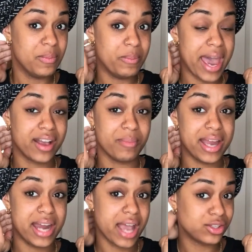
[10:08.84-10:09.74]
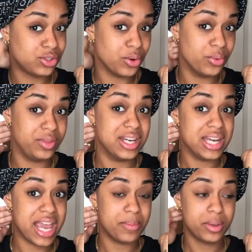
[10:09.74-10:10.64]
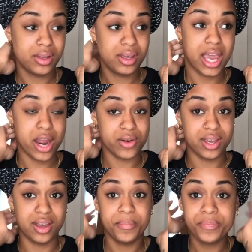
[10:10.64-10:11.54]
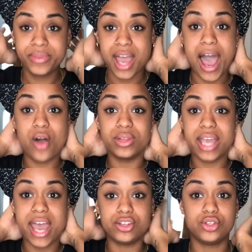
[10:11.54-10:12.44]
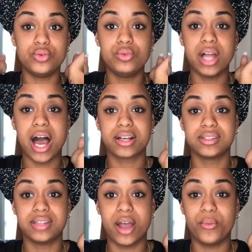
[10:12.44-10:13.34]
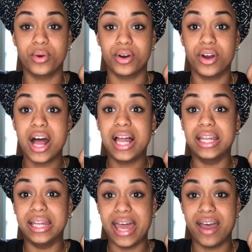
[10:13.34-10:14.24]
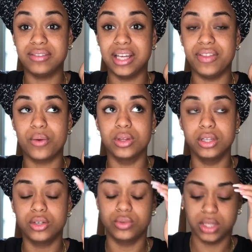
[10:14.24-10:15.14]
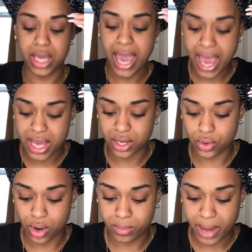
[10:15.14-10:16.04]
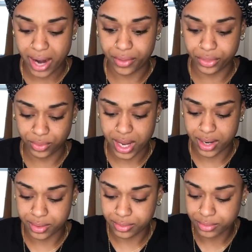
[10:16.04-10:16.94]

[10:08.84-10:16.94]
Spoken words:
back of my neck, so the nape area. I only had 2 locks that were left, and they were literally hanging on by a thread.